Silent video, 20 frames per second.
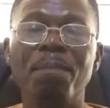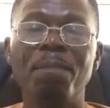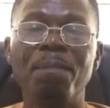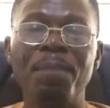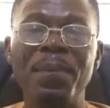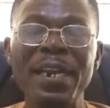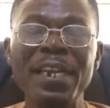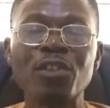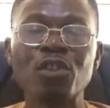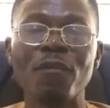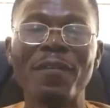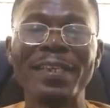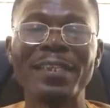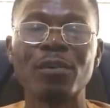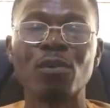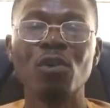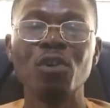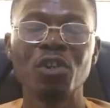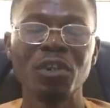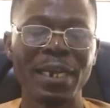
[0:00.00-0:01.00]
place of
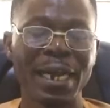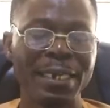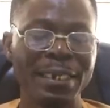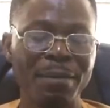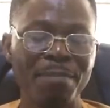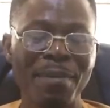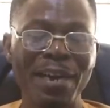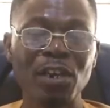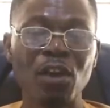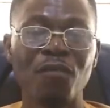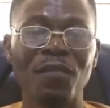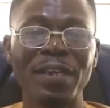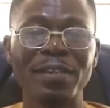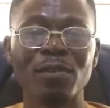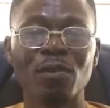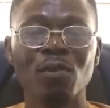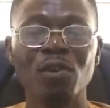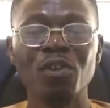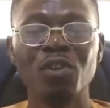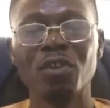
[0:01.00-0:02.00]
articulation, and the manner of
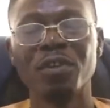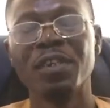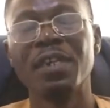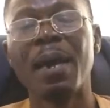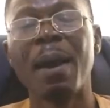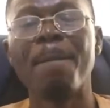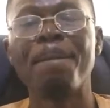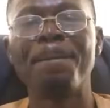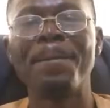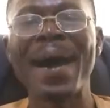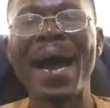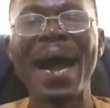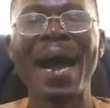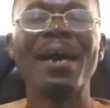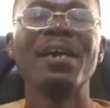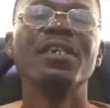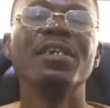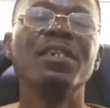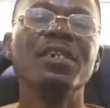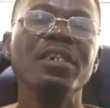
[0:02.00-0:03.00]
articulation.
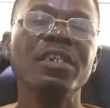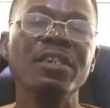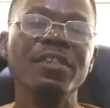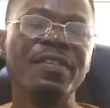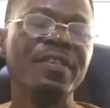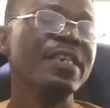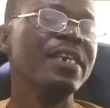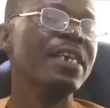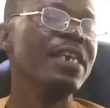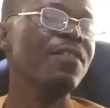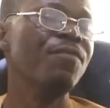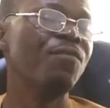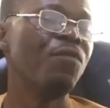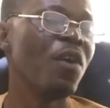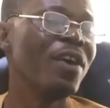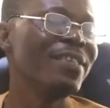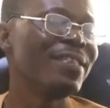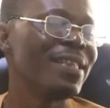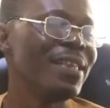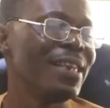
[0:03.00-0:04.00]
Pa is a
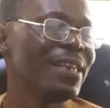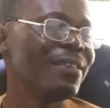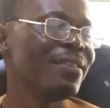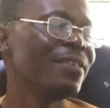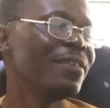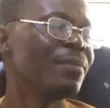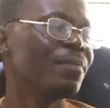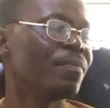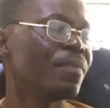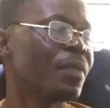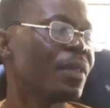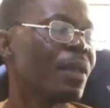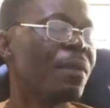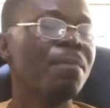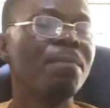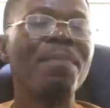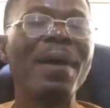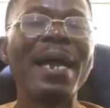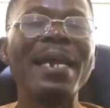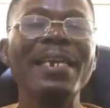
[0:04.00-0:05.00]
voiceless
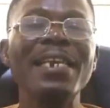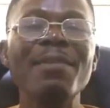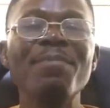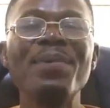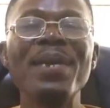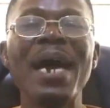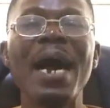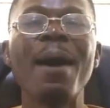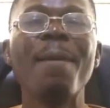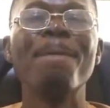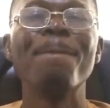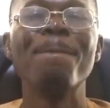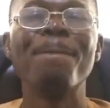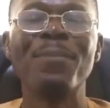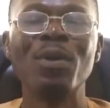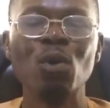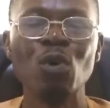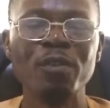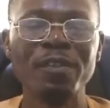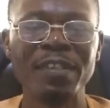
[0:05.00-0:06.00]
bilabial
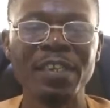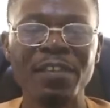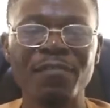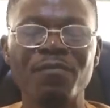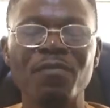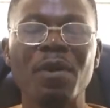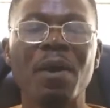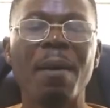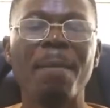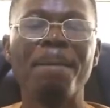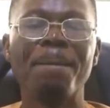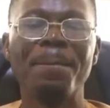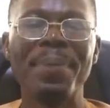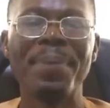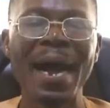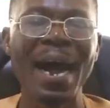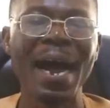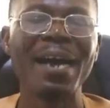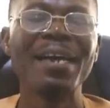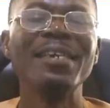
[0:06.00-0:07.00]
plosive.
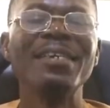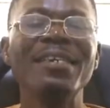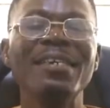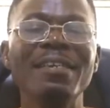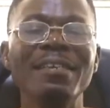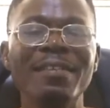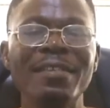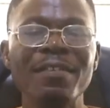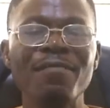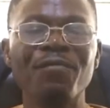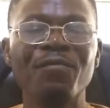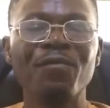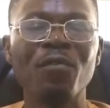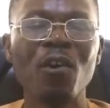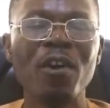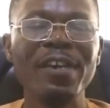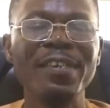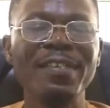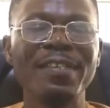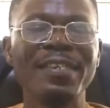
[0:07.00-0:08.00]
Ba is a
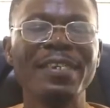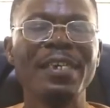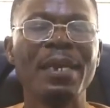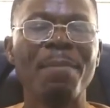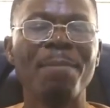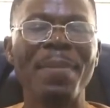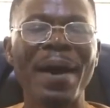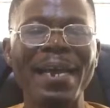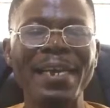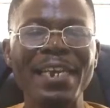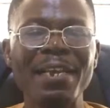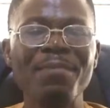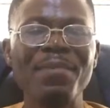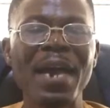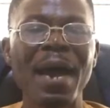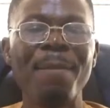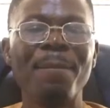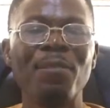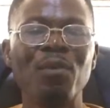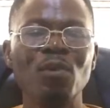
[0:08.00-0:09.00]
voiced
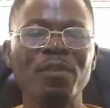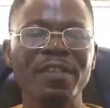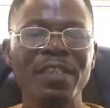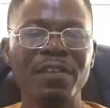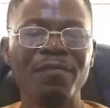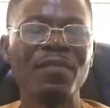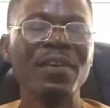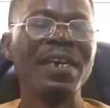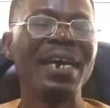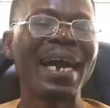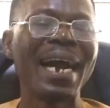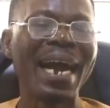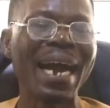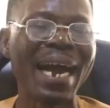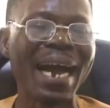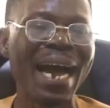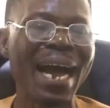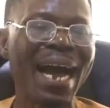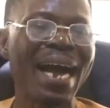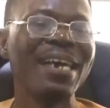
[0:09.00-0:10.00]
bilabial plosive.
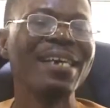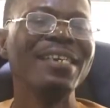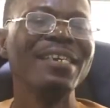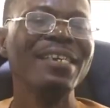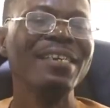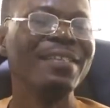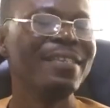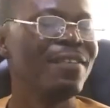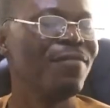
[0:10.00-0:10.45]
Ka is a